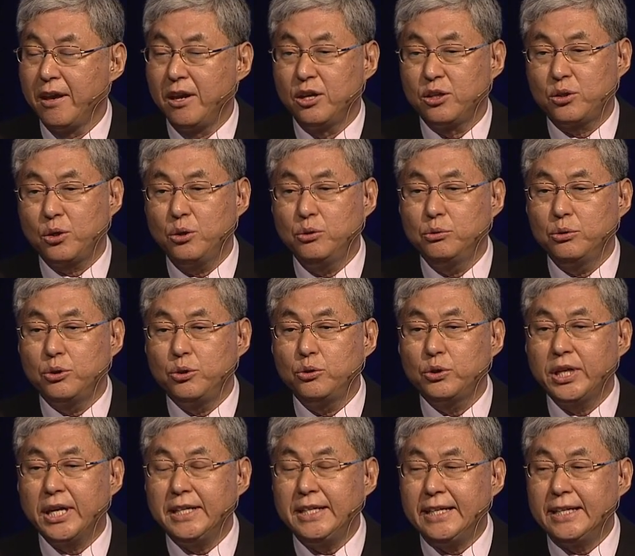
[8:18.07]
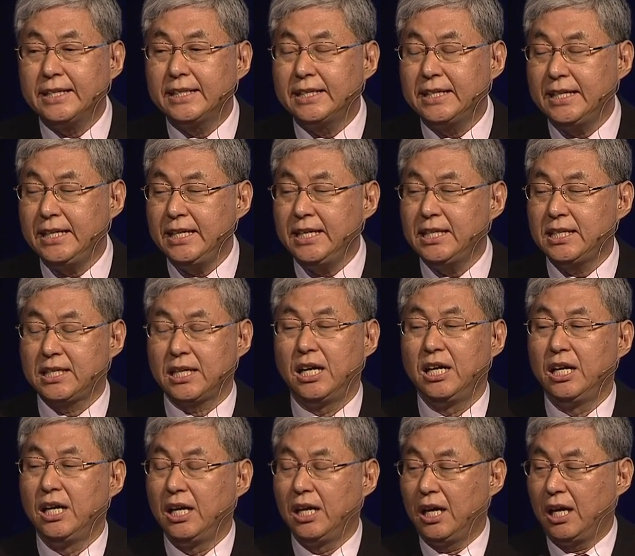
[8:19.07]
So you can increase
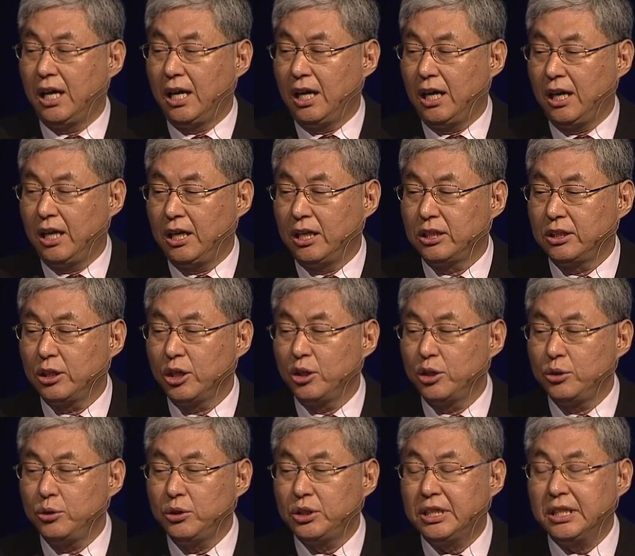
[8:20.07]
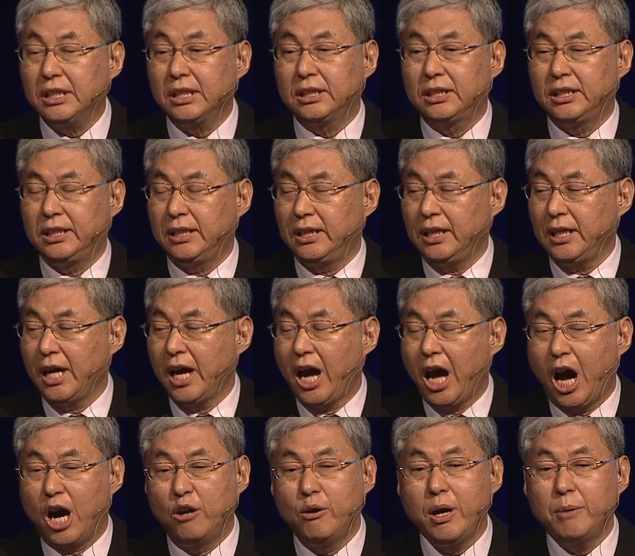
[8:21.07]
the utility.
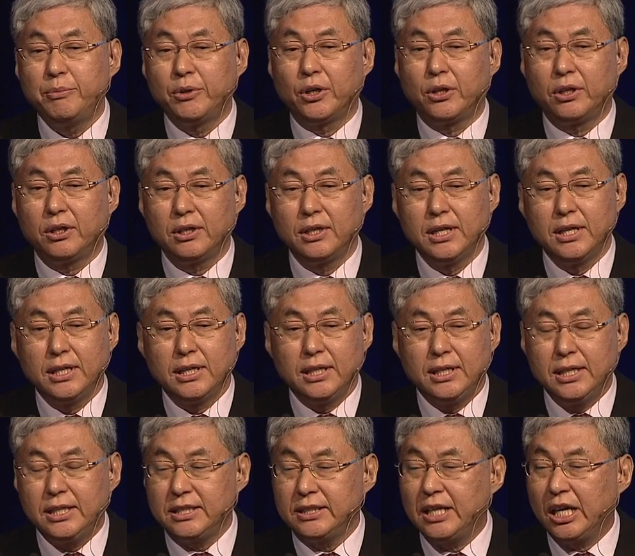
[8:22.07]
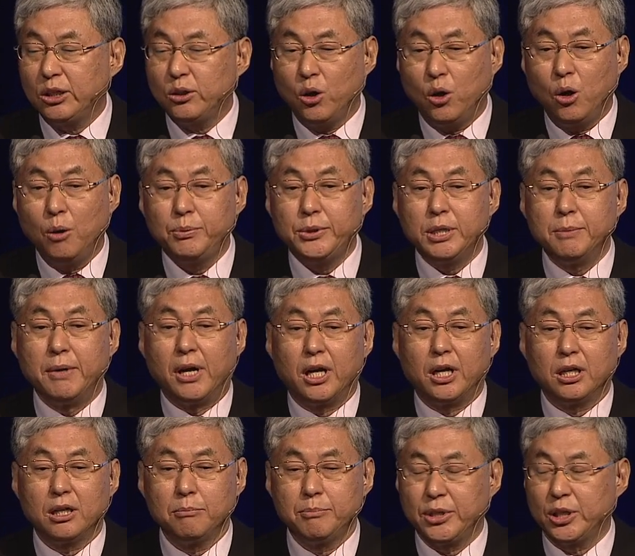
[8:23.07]
However, it's not
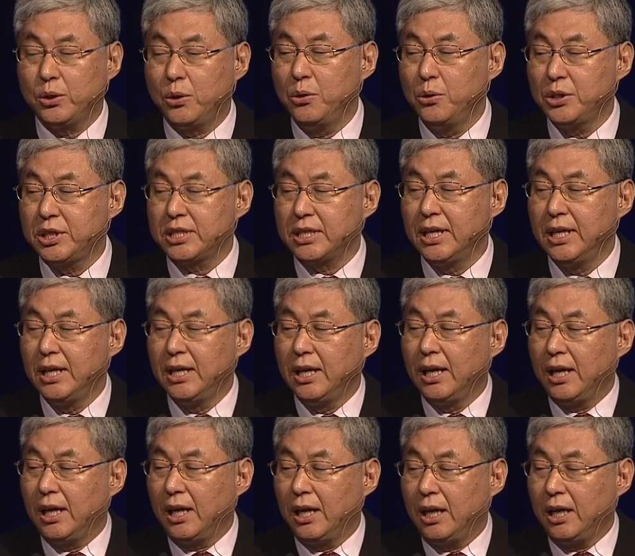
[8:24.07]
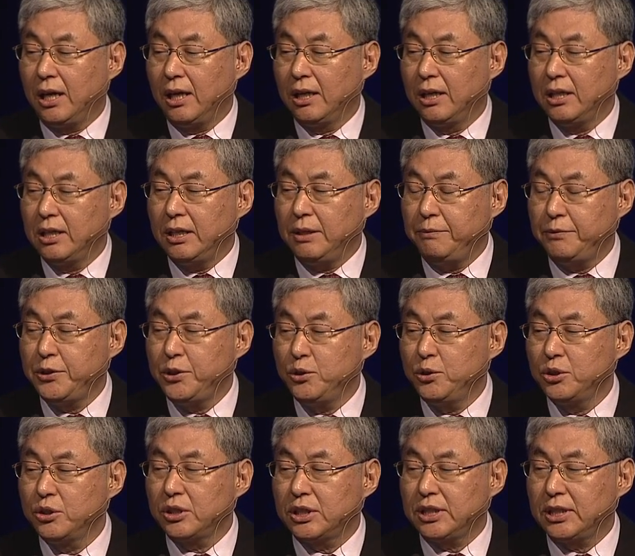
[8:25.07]
optimal because if
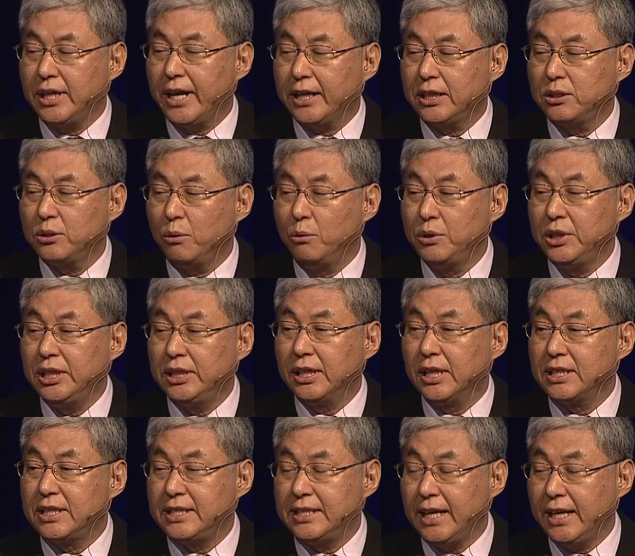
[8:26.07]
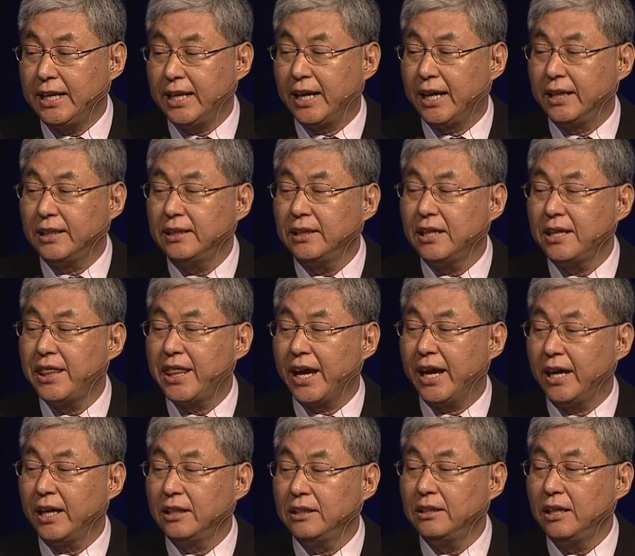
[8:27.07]
you select only the CNN,
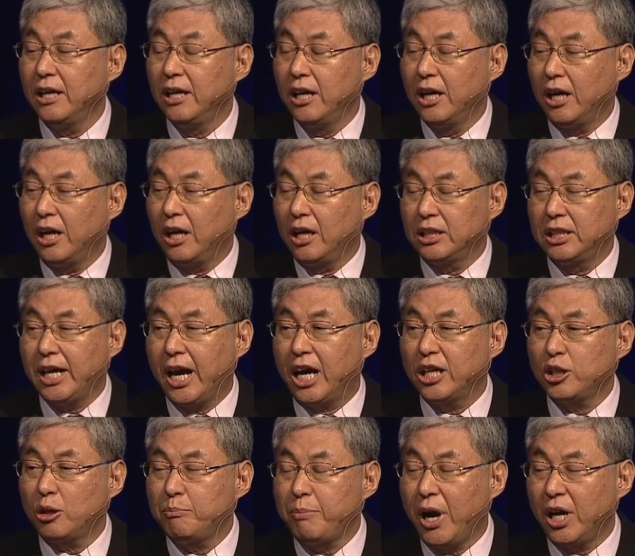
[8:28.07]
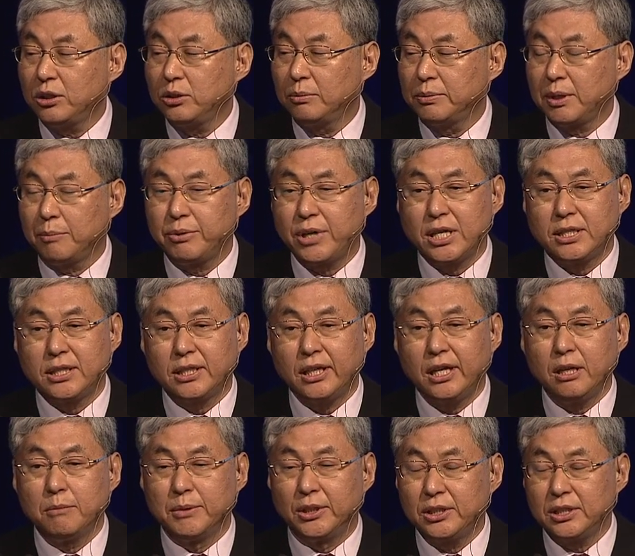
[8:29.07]
then the other part of the processing
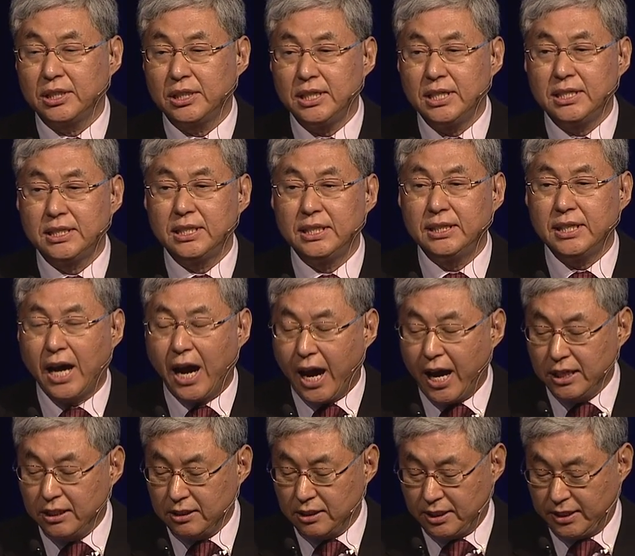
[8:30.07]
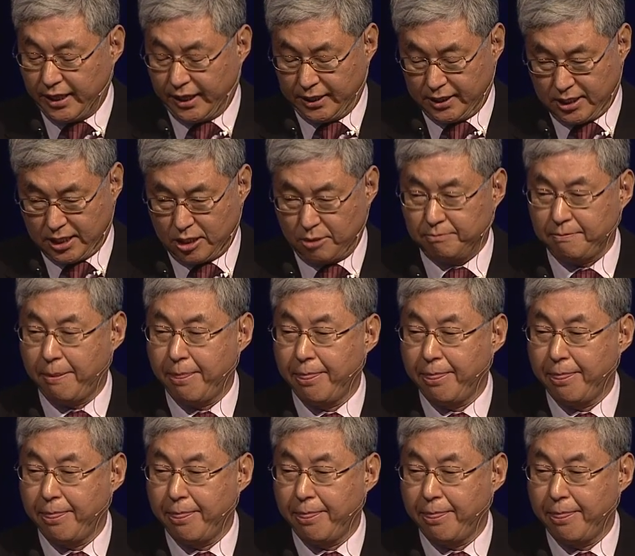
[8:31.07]
element is in idle states.